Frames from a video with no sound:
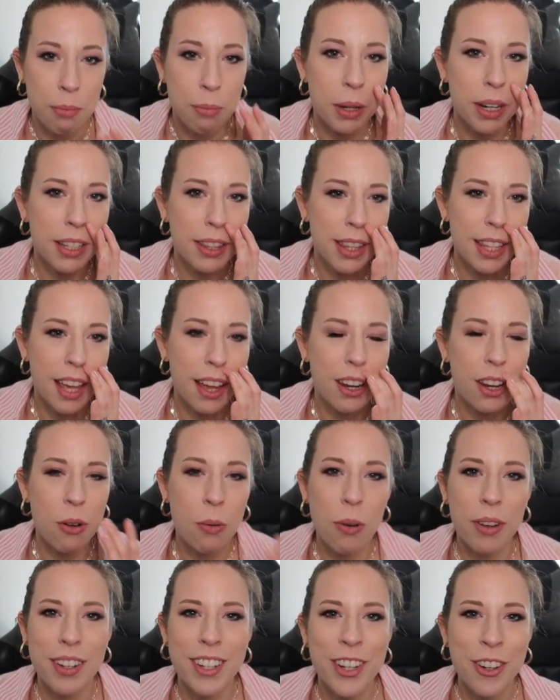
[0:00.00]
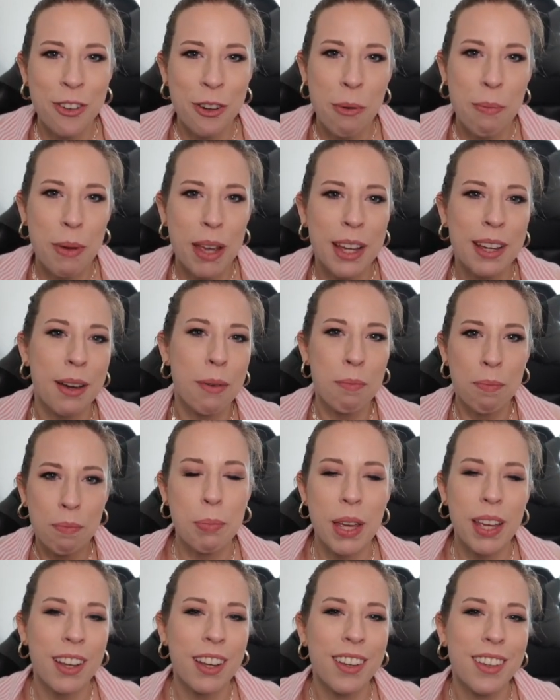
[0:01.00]
but at the end, I wanted her to bake a
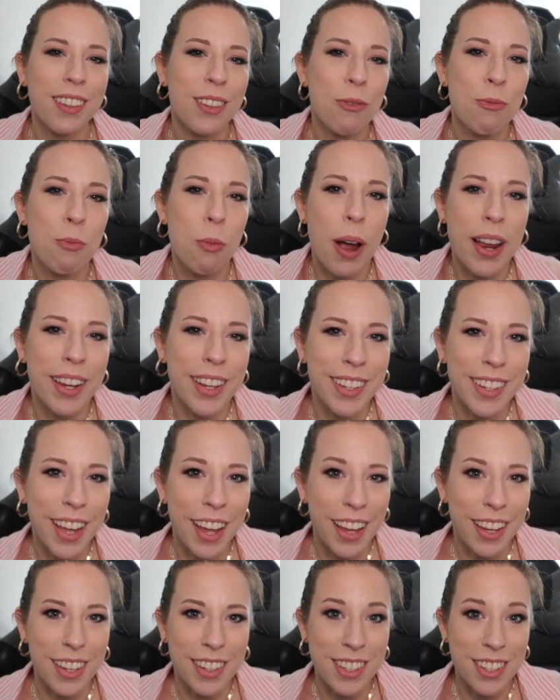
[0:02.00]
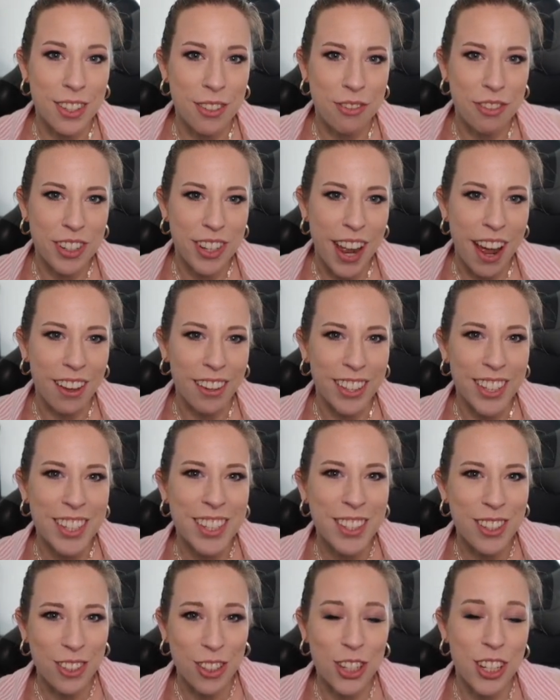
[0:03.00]
big wedding cake as a finale,
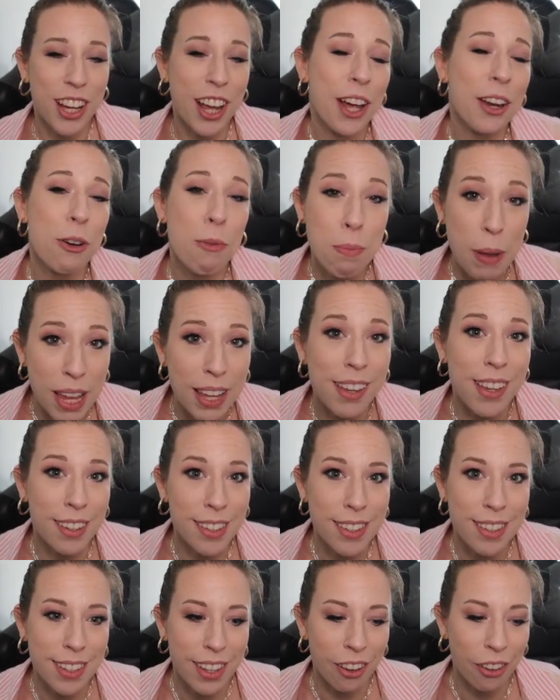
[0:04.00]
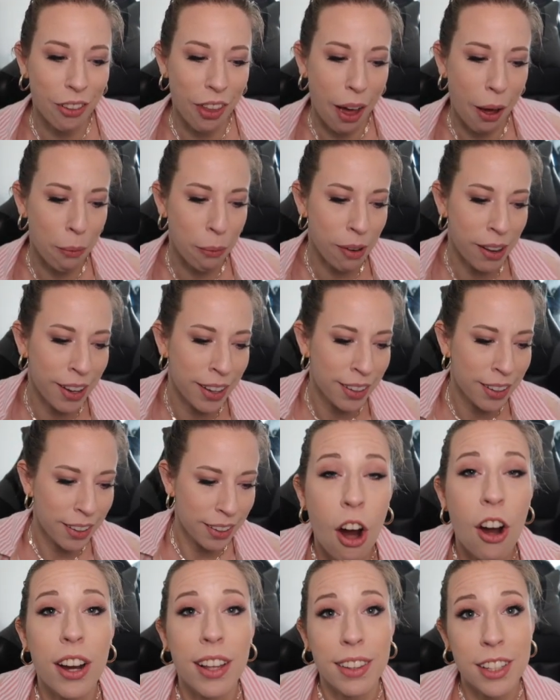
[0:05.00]
so she got her baking skill that way. All
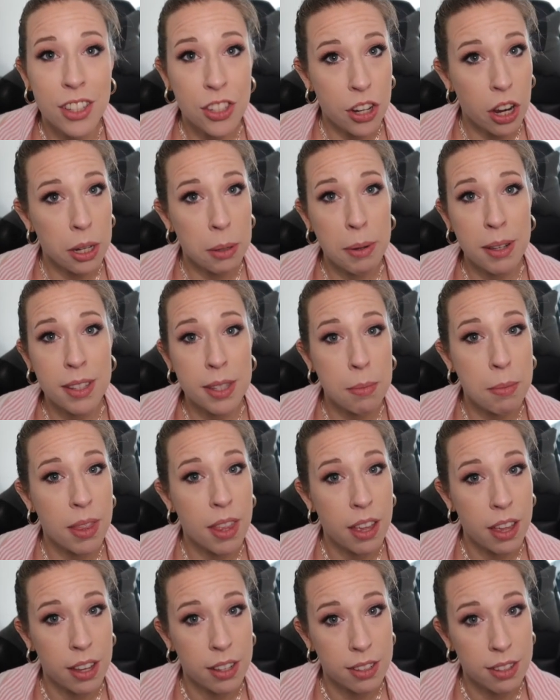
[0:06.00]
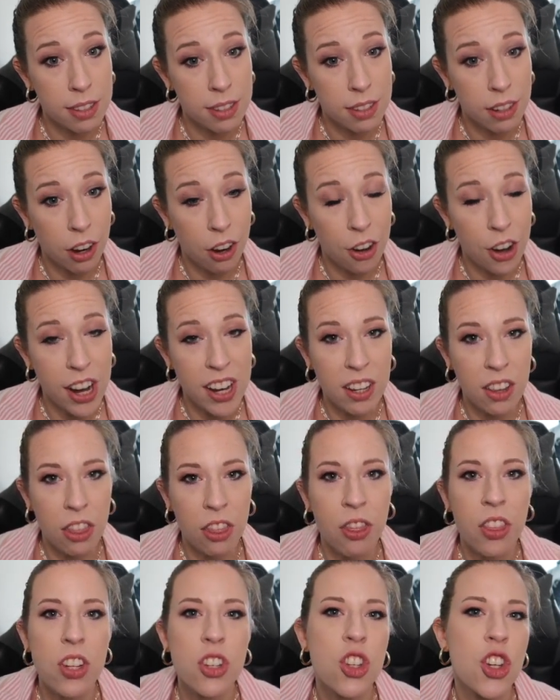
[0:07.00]
right, let's talk about some of the hits, all right?
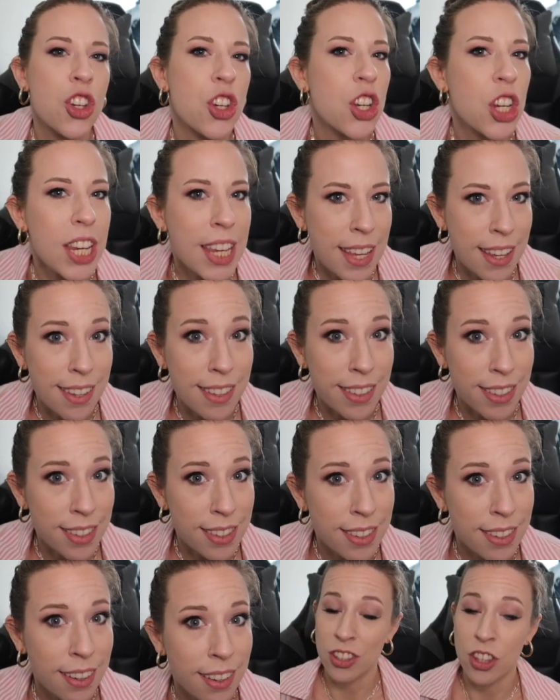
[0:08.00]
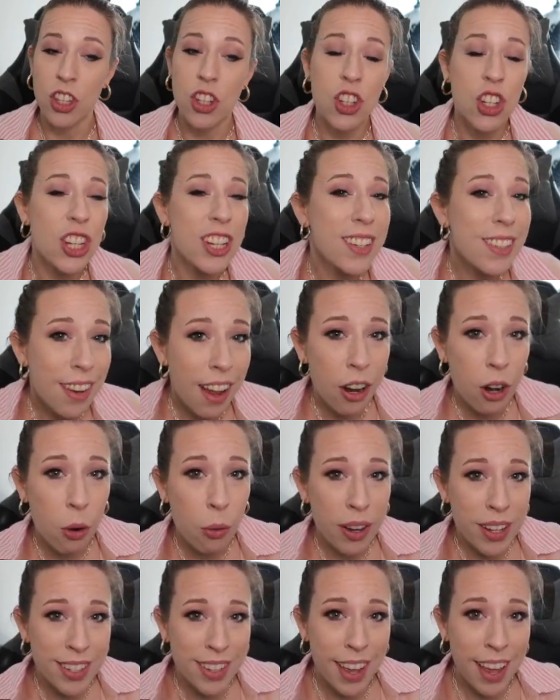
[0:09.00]
The cheese. Is the cheese not
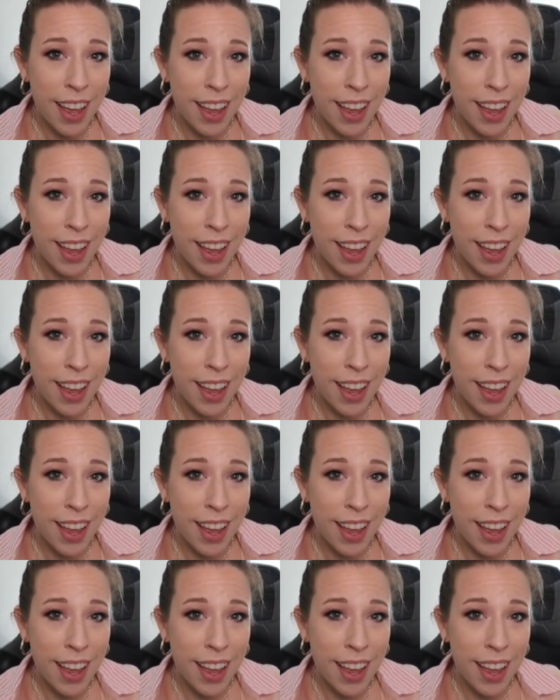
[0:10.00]
always a